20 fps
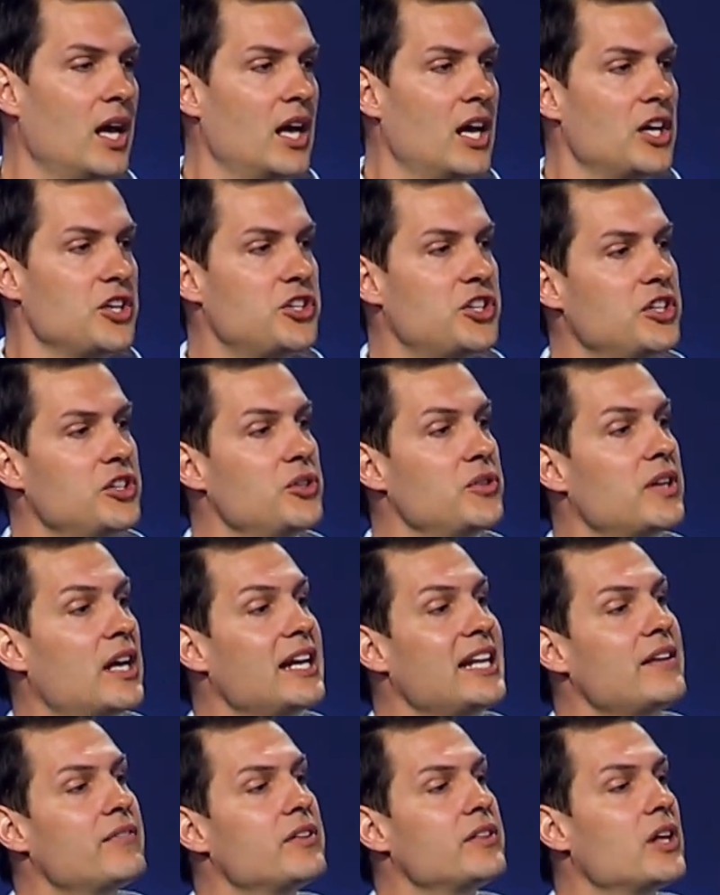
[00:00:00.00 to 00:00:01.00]
She knew that
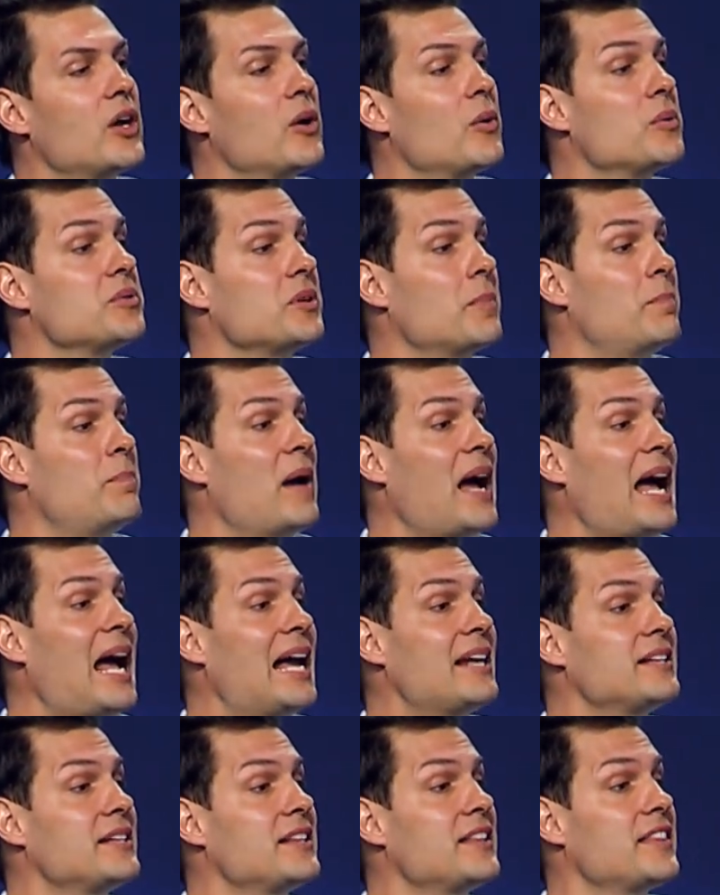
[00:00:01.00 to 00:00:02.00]
even though it was a bad
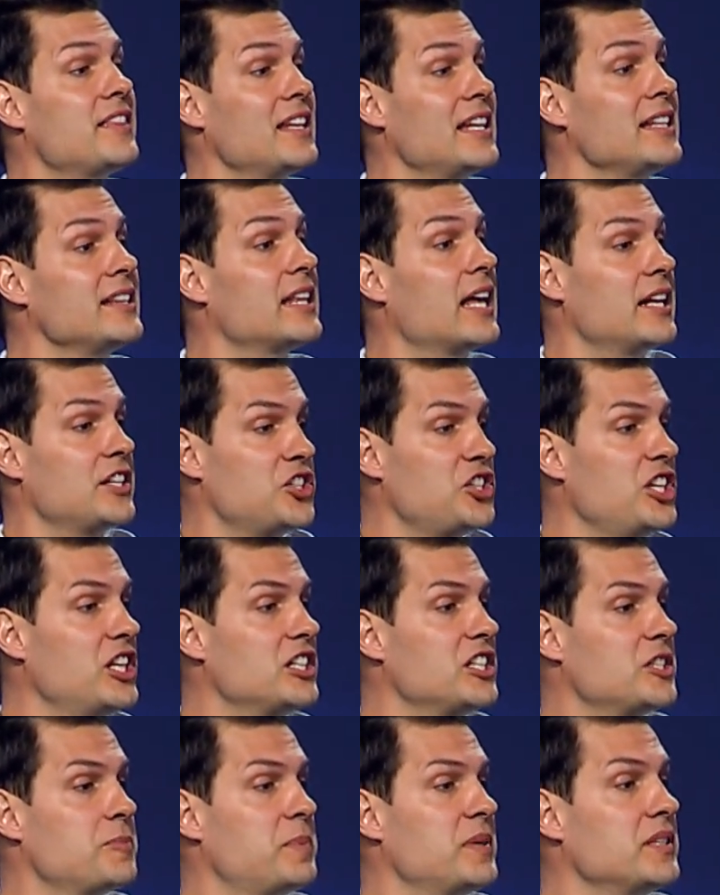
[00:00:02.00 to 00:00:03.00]
thing that she had
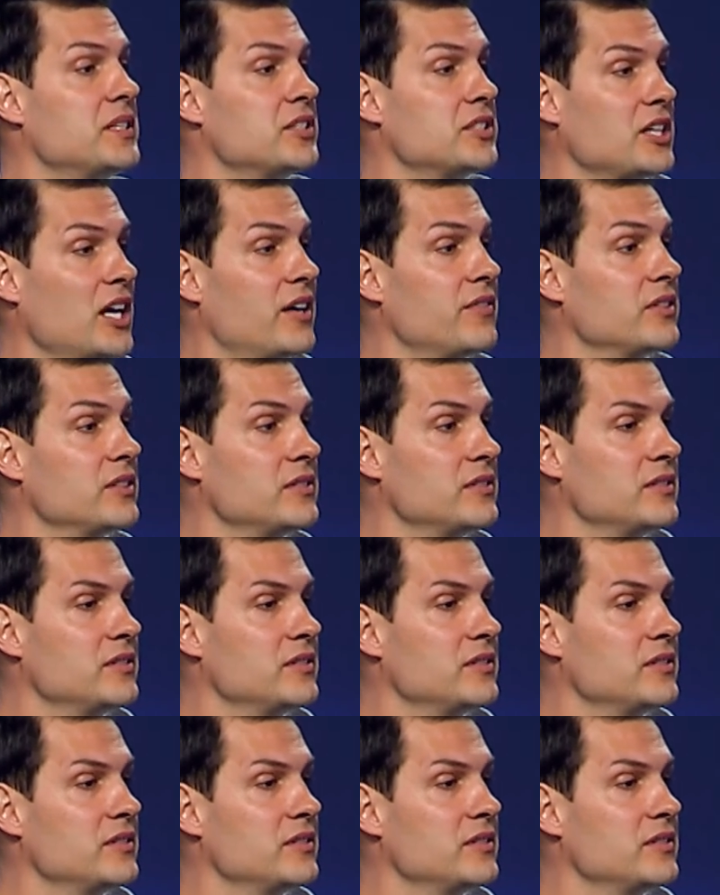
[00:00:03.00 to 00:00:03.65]
just been discovered,